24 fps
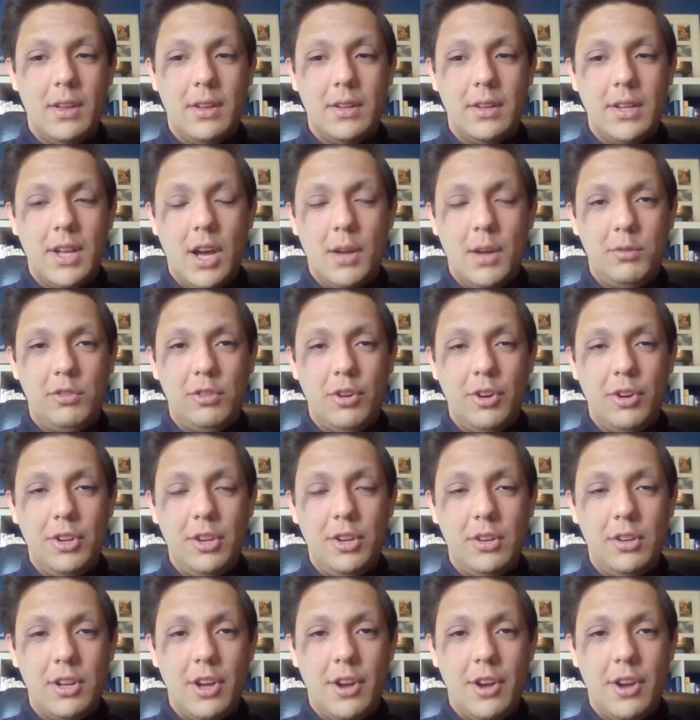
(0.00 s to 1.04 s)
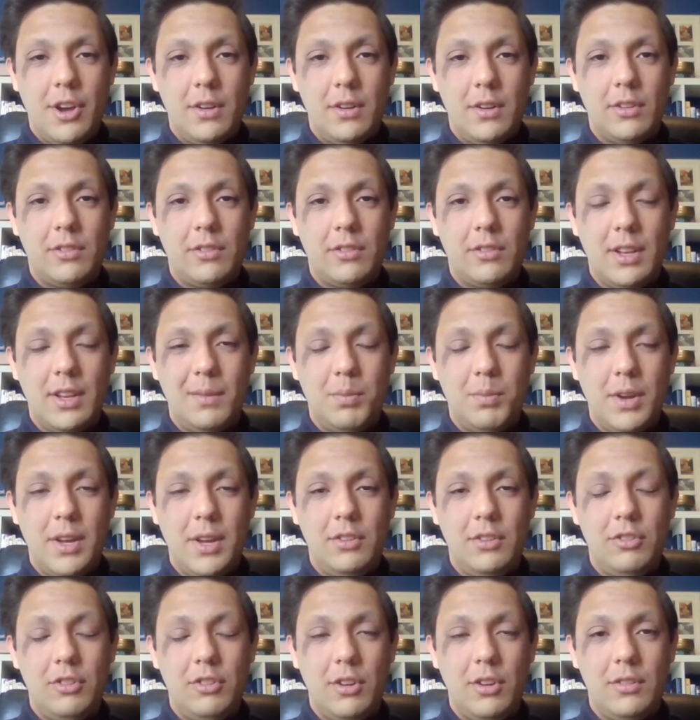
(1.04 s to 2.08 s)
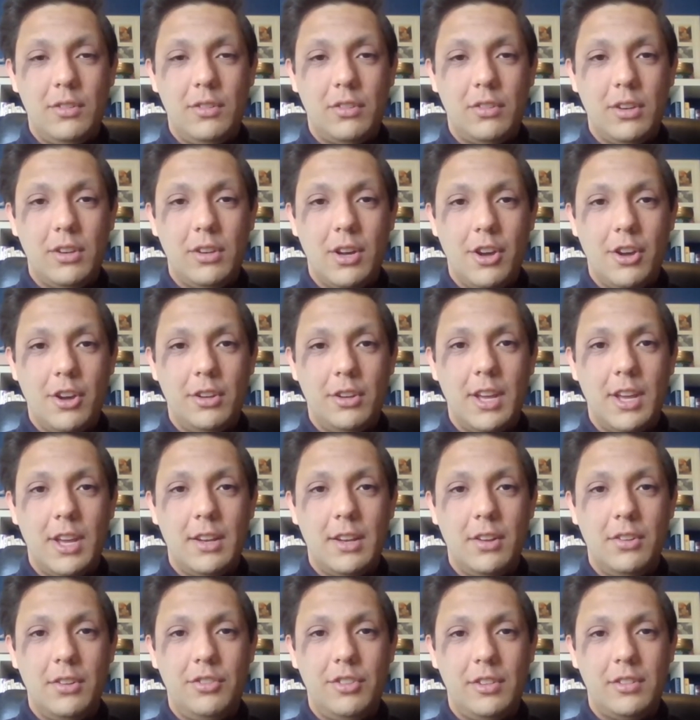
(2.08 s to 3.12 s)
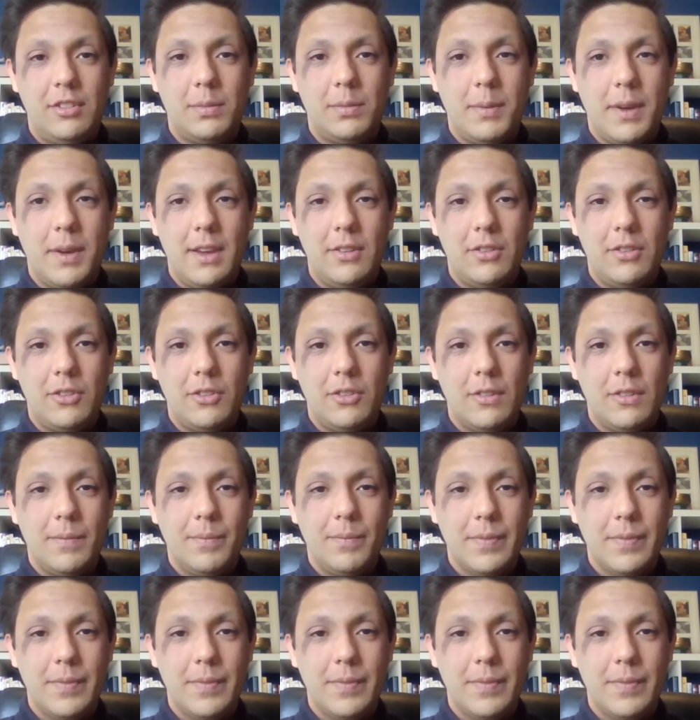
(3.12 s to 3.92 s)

Now, I'm sure you notice that it brings you into your own energy space.